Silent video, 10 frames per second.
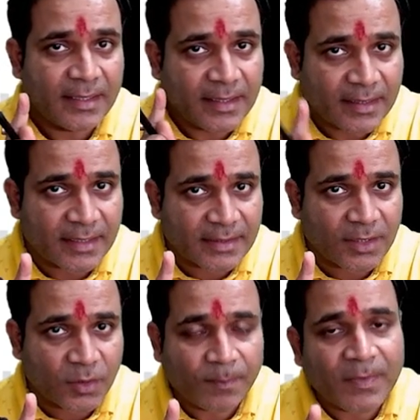Yes or
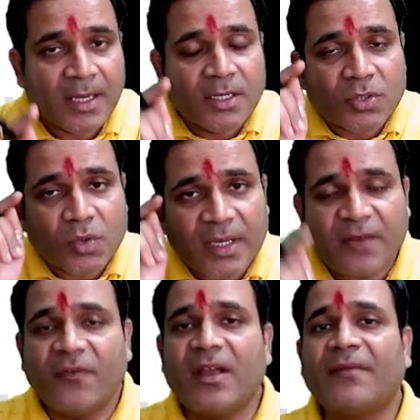no? So if
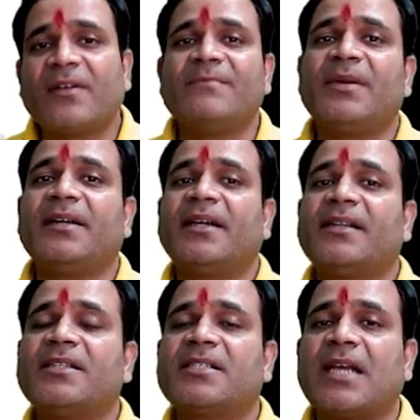you have completed
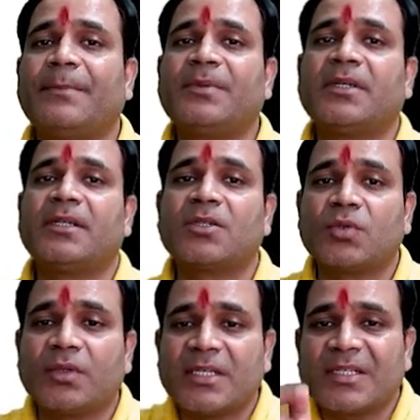this chapter, so
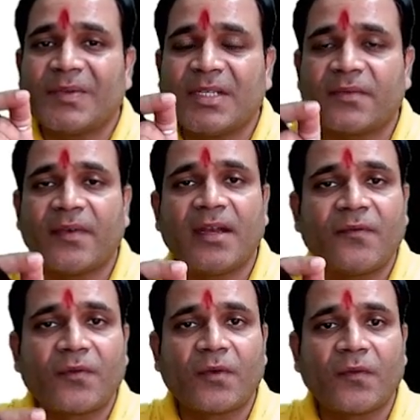this one is very
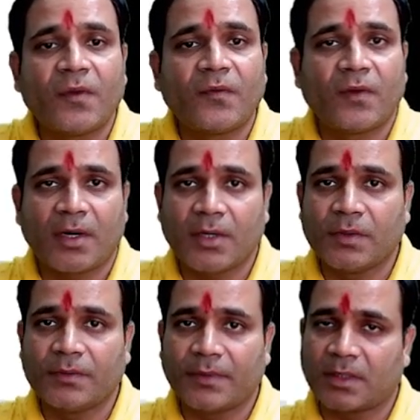fruitful for you
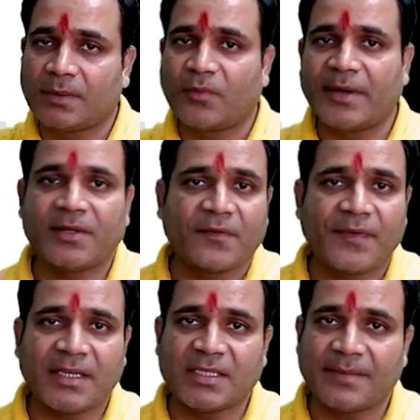for the point of
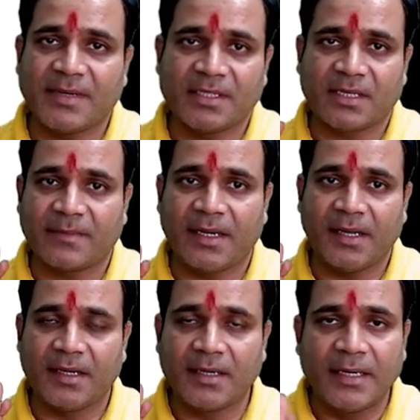examination, my dear.
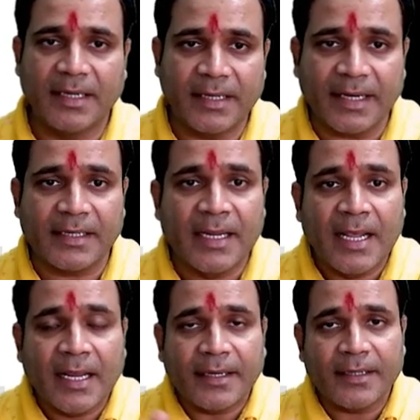Correct?
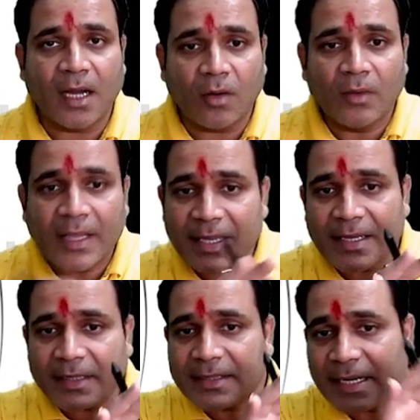Now, here
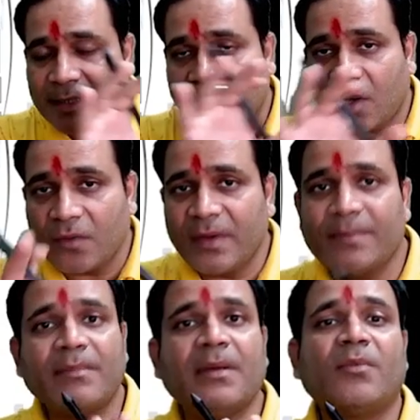that how we
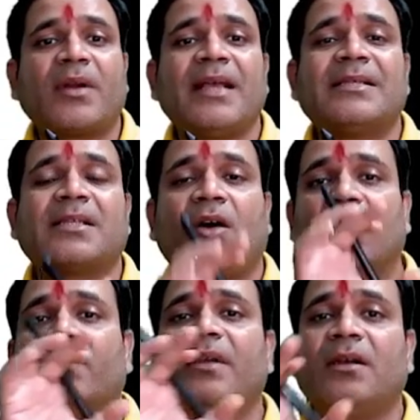memorize, how
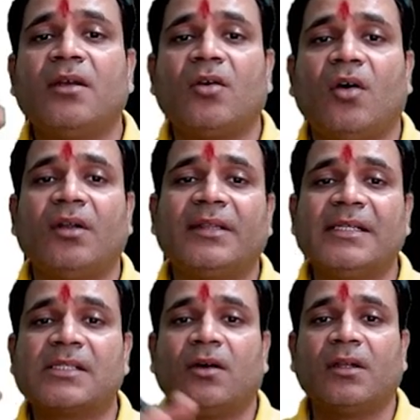we recall these
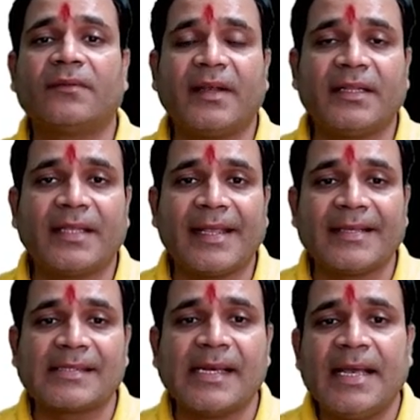all very things
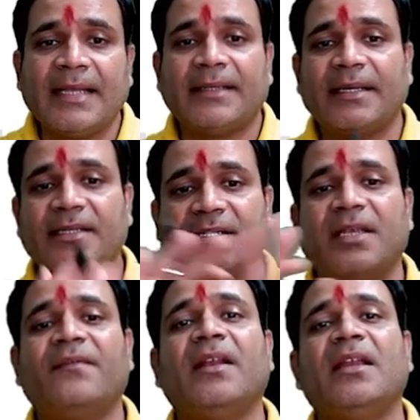that is
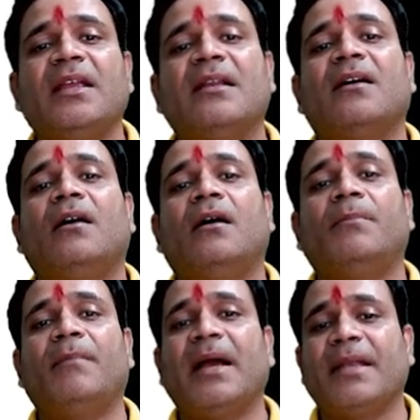given in a
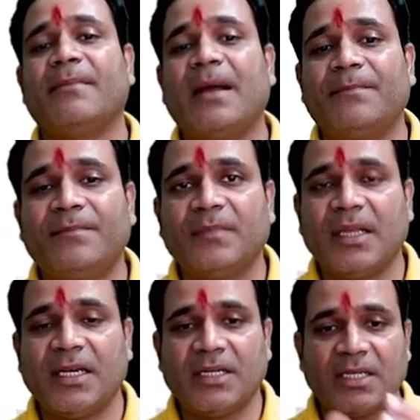mind map
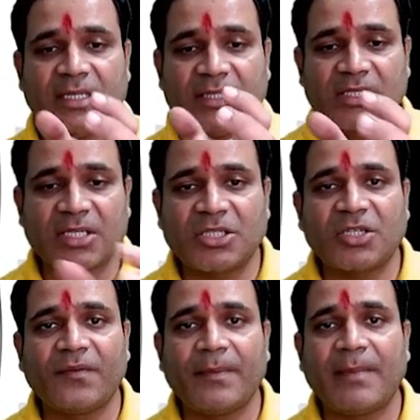in such a
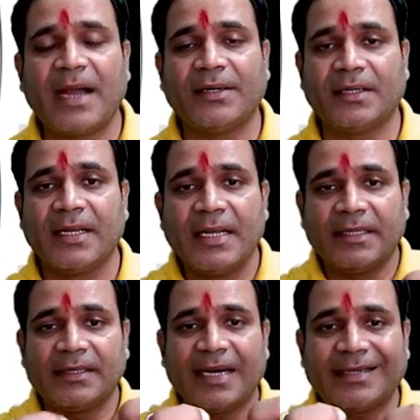way manner
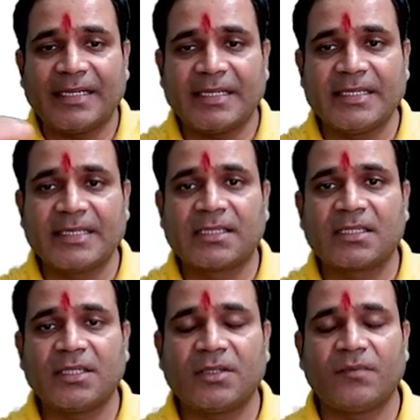that it is
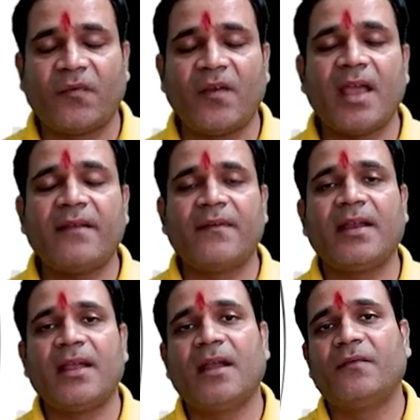very
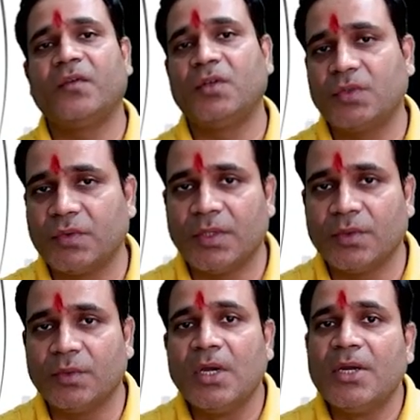helpful to you
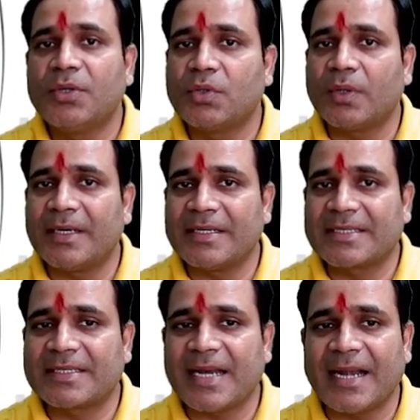to
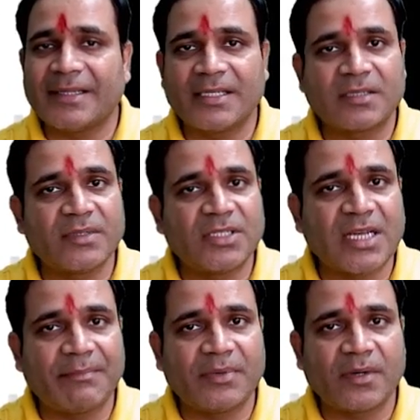understand this one
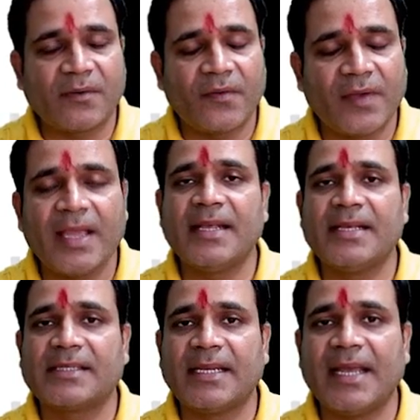chapter very
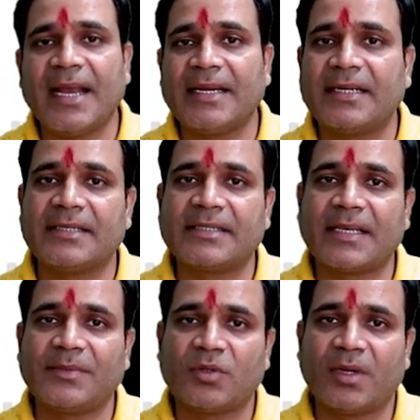easily and
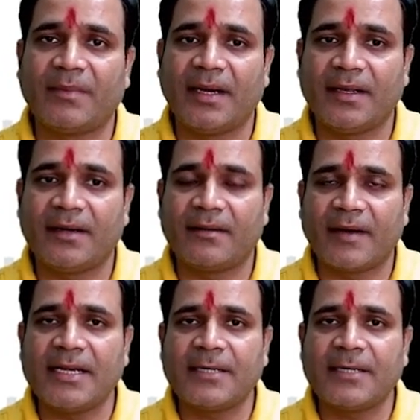conceptual, my dear. Right?